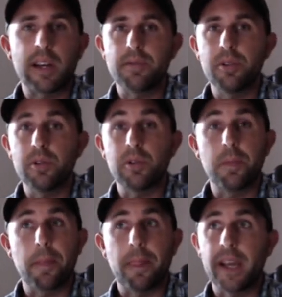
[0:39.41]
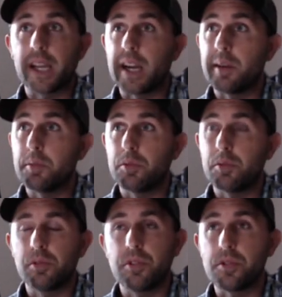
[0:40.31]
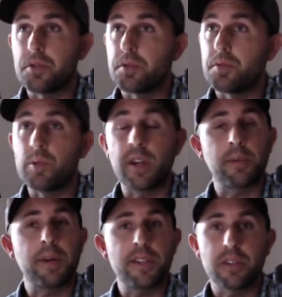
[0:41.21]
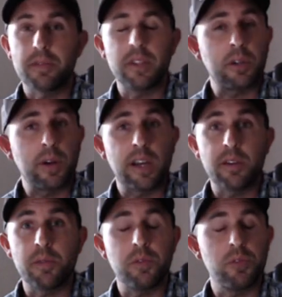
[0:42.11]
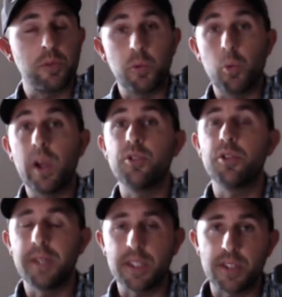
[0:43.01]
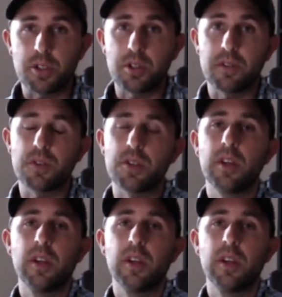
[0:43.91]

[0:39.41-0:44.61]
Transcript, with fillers: I feel like I'm just running myself in the ground, doing way too many sessions.